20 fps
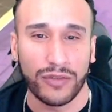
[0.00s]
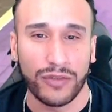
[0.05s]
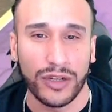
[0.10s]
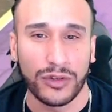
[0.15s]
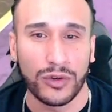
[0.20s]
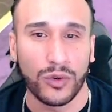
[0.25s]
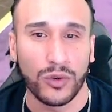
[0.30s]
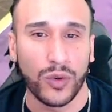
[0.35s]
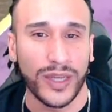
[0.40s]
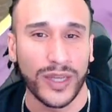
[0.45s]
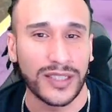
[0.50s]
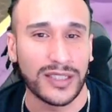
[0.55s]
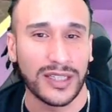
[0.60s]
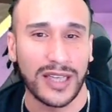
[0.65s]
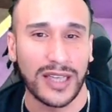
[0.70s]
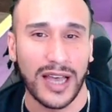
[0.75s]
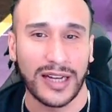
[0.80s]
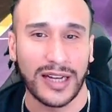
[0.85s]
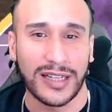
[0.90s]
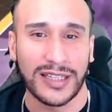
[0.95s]
real quick to
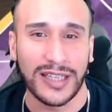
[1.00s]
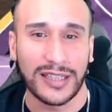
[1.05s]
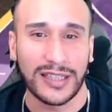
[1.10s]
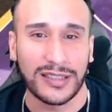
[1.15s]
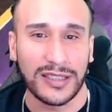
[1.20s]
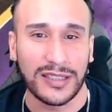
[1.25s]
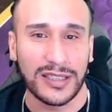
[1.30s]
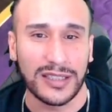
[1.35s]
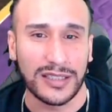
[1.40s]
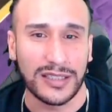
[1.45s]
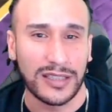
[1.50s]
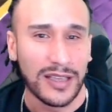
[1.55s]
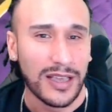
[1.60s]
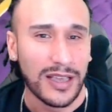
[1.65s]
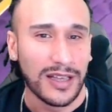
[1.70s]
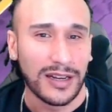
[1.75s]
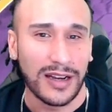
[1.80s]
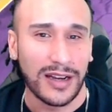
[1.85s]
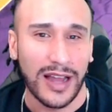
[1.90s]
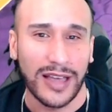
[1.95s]
kind of get this,
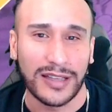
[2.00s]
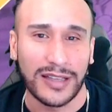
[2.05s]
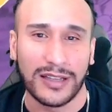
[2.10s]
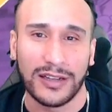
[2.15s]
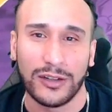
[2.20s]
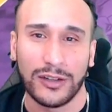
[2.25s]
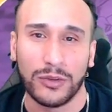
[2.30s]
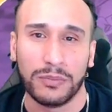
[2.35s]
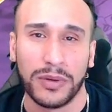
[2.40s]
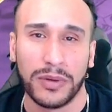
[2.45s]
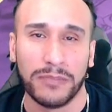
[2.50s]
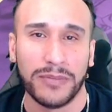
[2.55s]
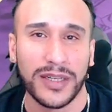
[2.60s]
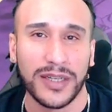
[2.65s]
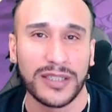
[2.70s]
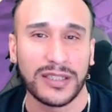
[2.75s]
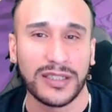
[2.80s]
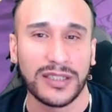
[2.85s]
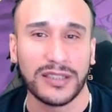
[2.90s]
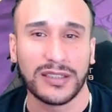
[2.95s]
like, little
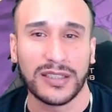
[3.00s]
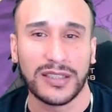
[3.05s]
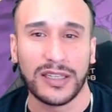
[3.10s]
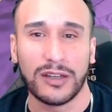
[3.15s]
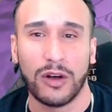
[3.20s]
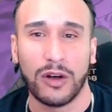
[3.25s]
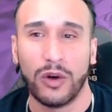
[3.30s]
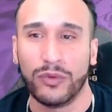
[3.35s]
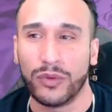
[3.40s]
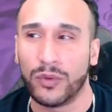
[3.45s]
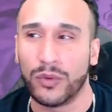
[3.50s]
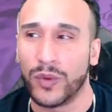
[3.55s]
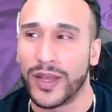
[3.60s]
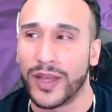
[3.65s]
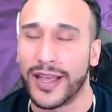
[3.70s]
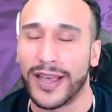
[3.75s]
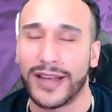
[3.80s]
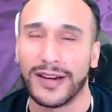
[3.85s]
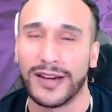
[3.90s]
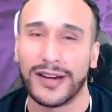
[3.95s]
publicity thing over
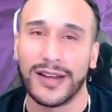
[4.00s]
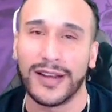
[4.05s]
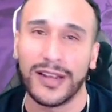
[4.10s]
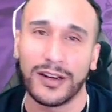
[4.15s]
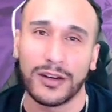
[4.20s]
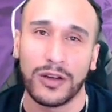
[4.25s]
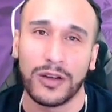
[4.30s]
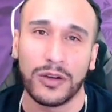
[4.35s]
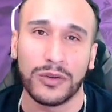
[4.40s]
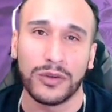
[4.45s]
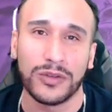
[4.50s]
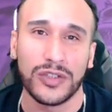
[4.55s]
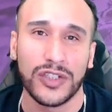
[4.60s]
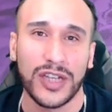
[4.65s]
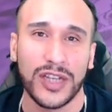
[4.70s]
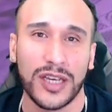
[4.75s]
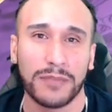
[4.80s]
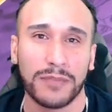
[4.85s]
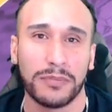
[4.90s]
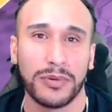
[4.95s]
with, and here goes
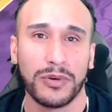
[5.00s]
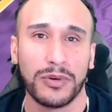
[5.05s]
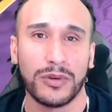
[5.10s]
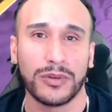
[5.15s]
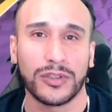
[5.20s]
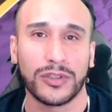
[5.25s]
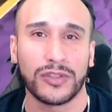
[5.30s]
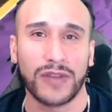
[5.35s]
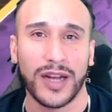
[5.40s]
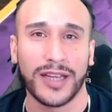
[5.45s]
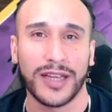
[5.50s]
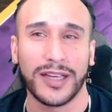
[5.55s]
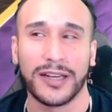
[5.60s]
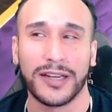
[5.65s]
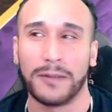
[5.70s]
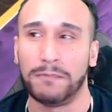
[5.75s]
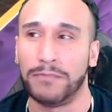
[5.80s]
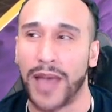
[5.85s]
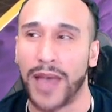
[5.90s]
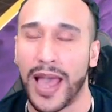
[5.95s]
Jake Paul trying to get
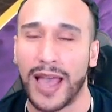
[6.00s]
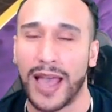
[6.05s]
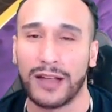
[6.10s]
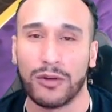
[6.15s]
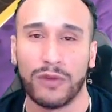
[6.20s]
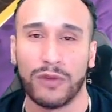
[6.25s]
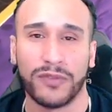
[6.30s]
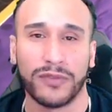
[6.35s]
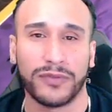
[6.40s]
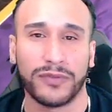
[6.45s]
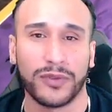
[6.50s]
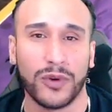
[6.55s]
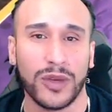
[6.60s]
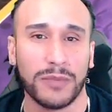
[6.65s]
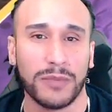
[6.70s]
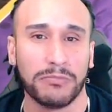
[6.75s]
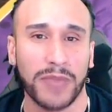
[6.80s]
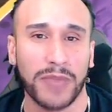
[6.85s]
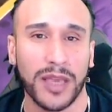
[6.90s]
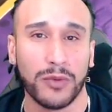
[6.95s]
a bag off of
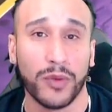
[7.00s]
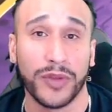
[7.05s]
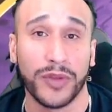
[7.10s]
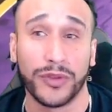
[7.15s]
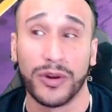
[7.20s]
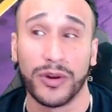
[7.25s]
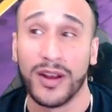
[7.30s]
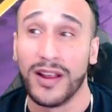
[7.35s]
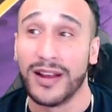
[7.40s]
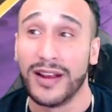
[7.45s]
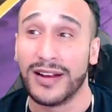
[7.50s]
Floyd Mayweather.